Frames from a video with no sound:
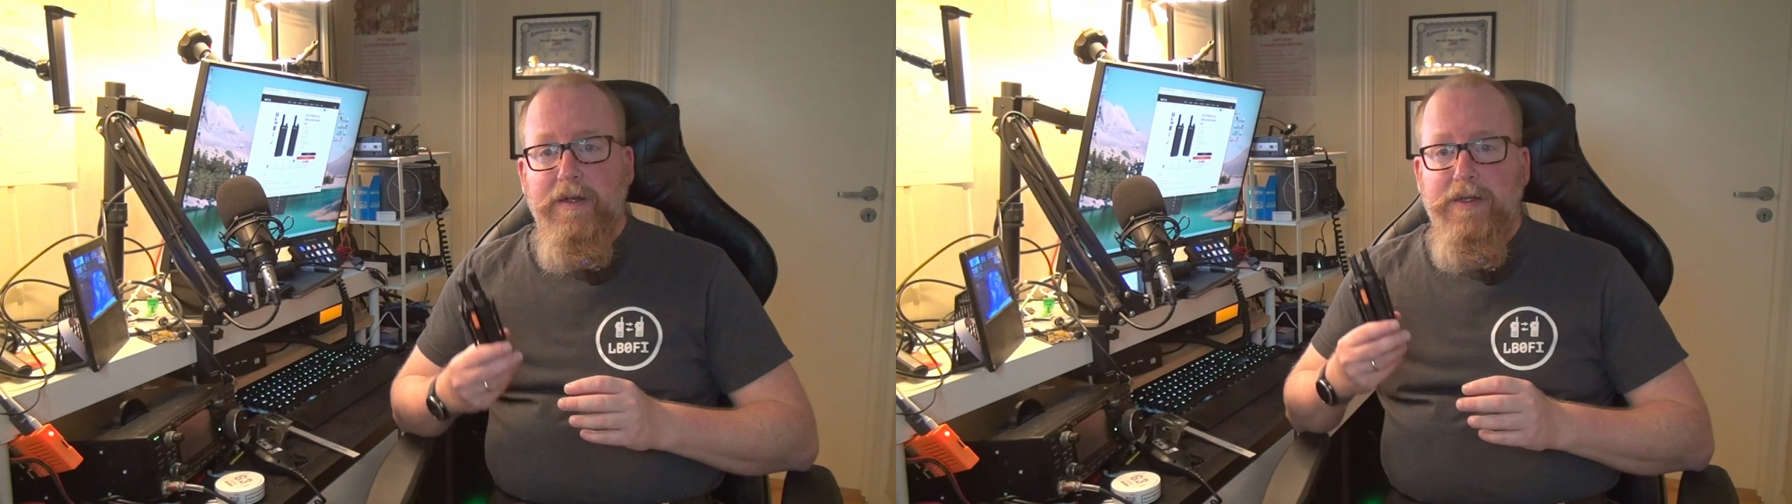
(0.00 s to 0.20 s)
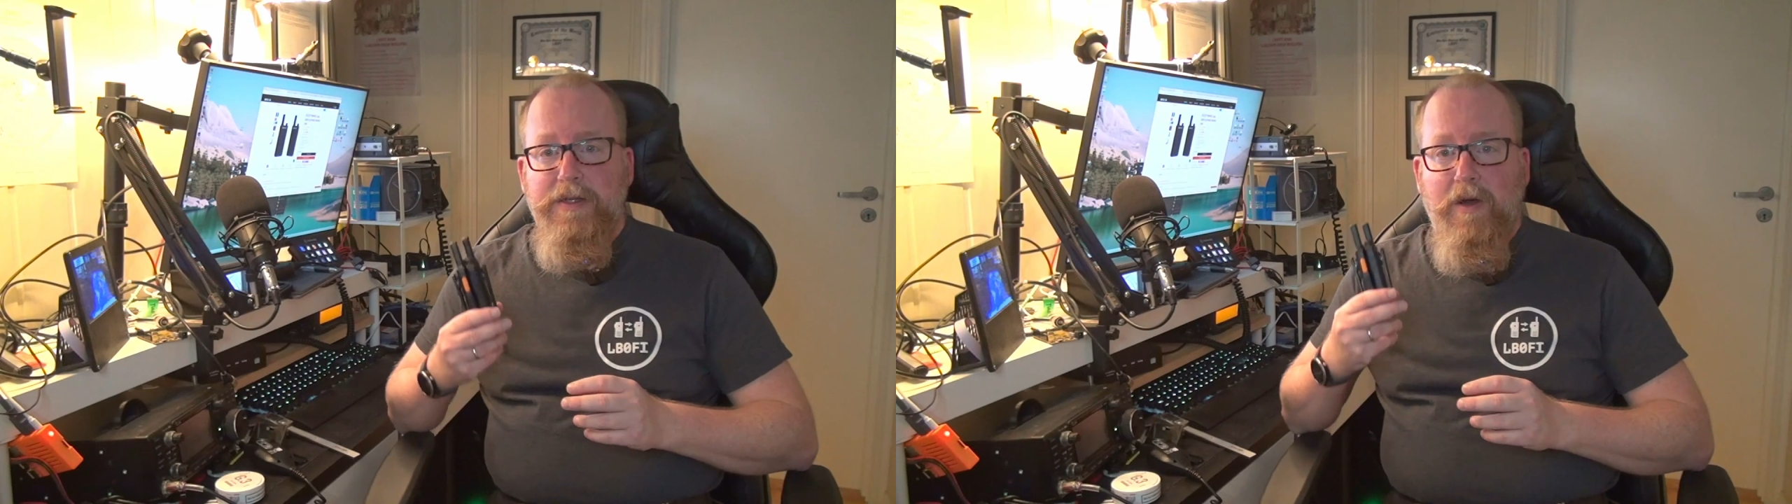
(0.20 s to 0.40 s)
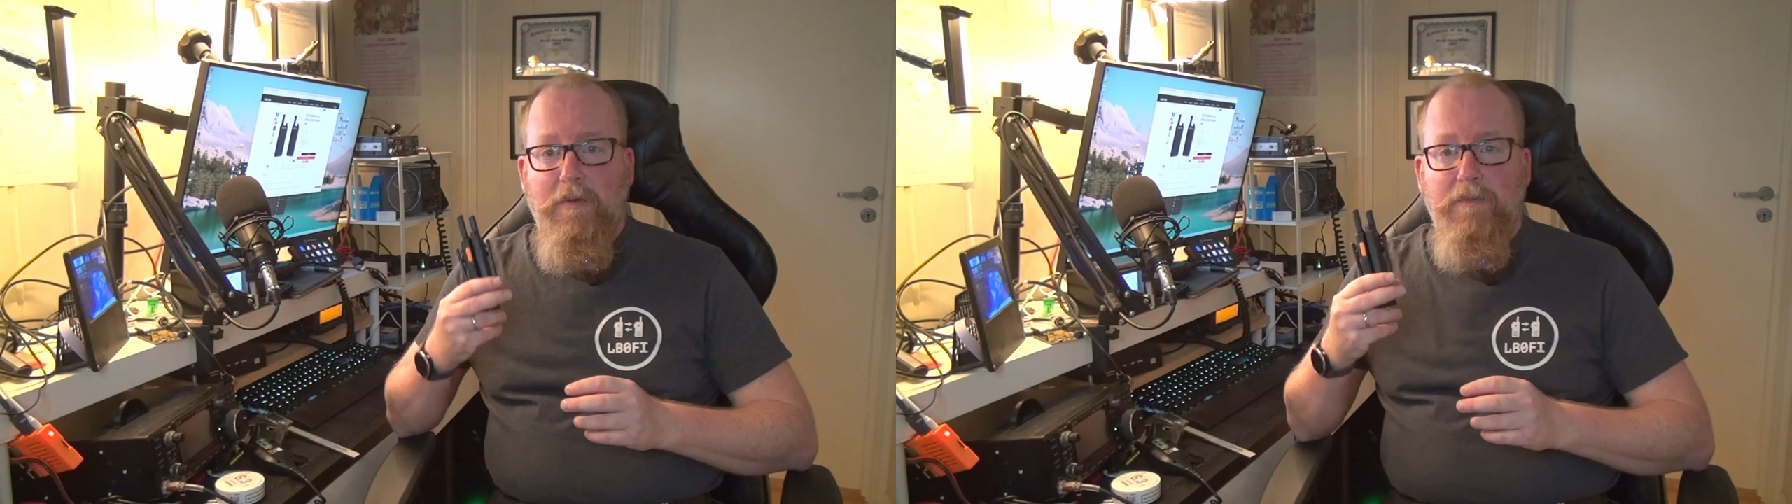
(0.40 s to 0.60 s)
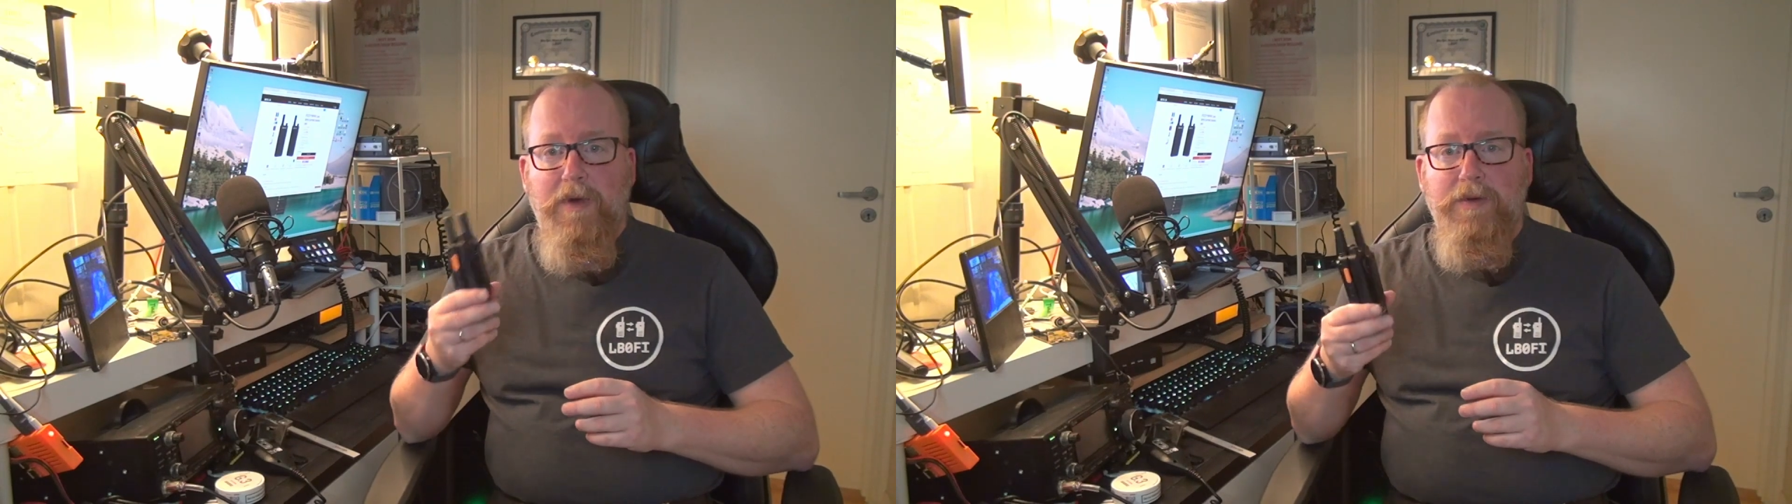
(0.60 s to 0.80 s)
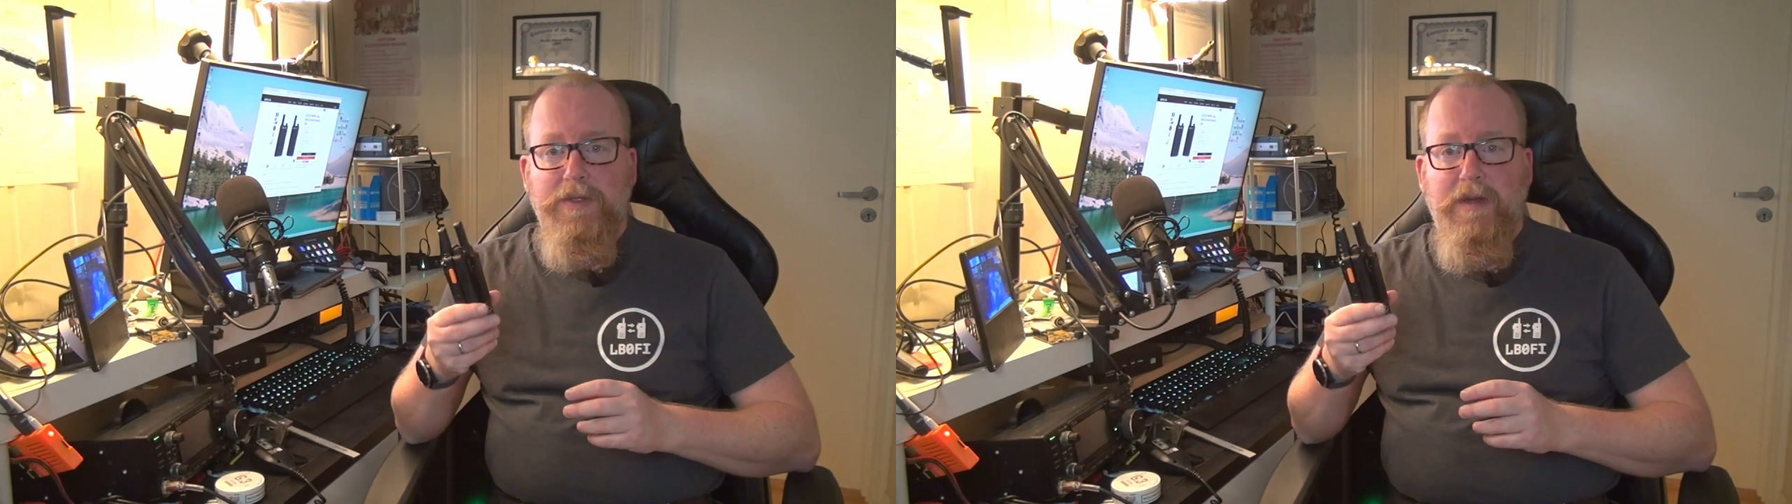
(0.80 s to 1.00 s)
So
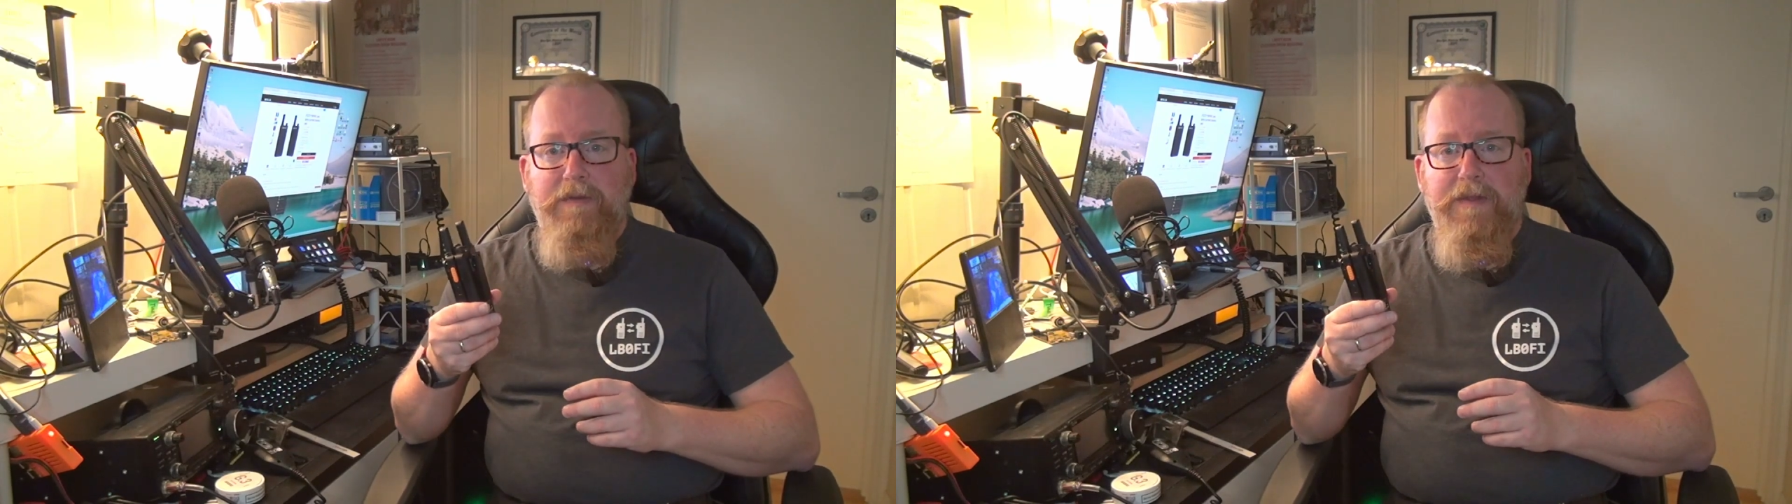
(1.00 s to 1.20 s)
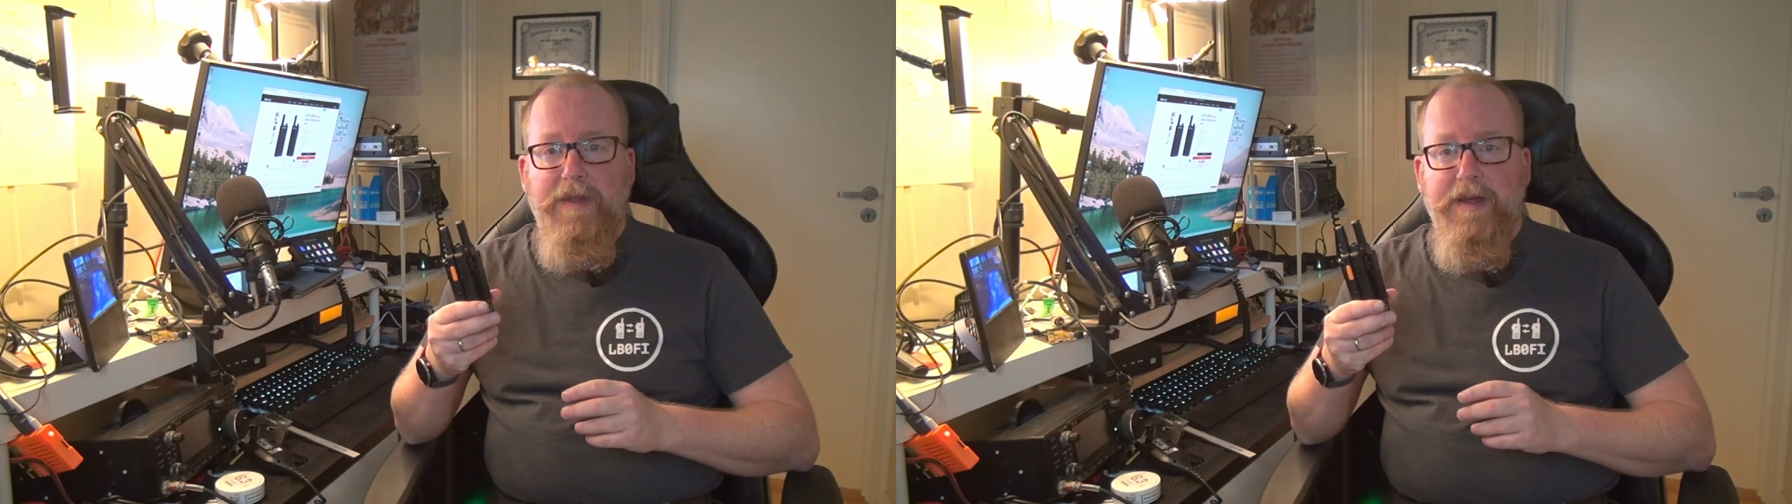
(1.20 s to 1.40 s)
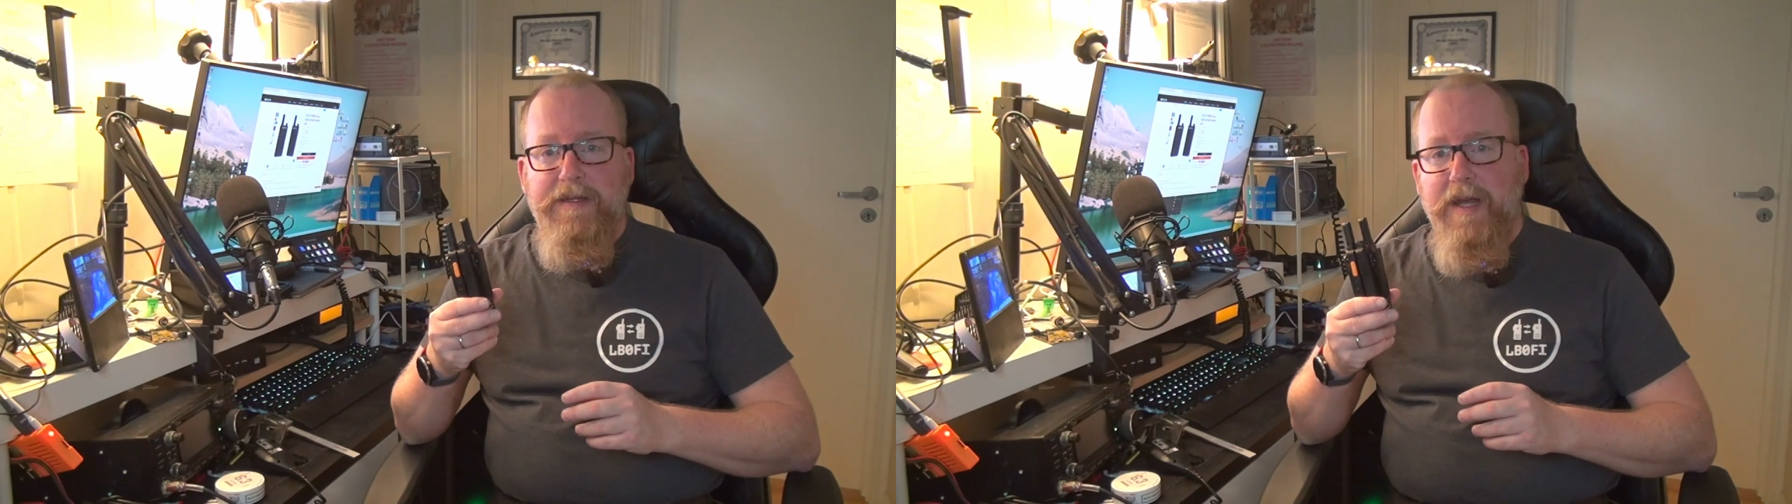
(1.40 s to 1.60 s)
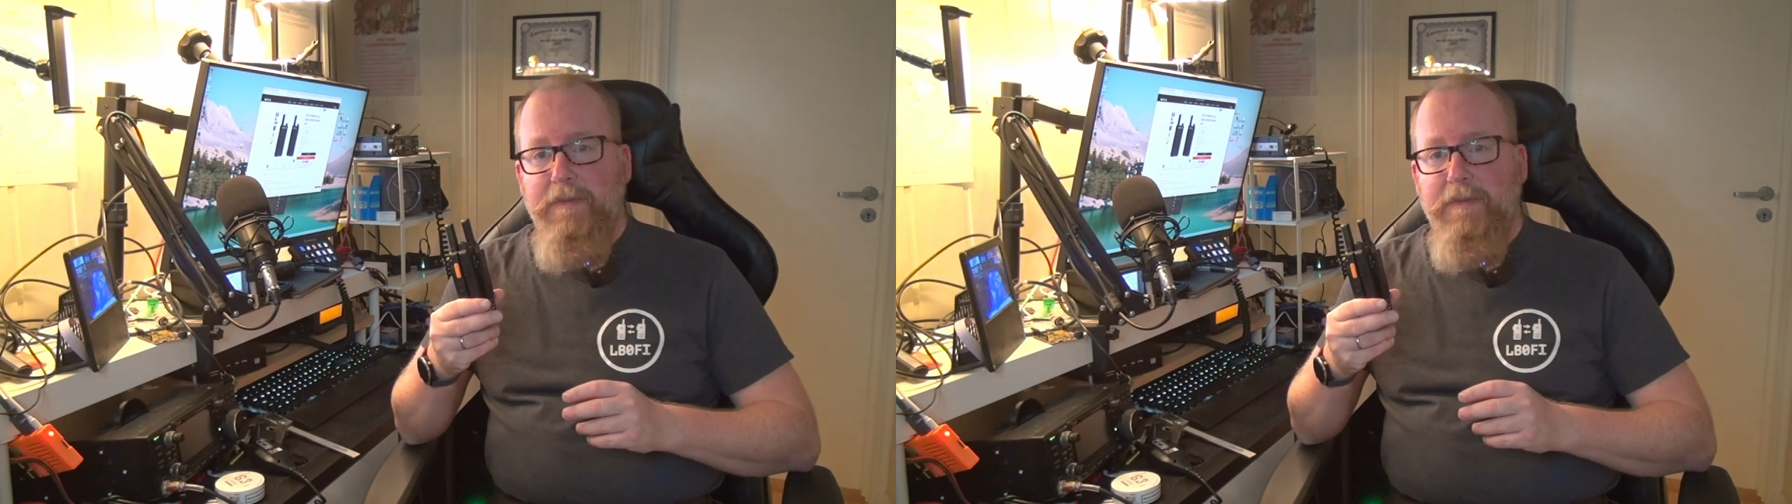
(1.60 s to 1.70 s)
most of the things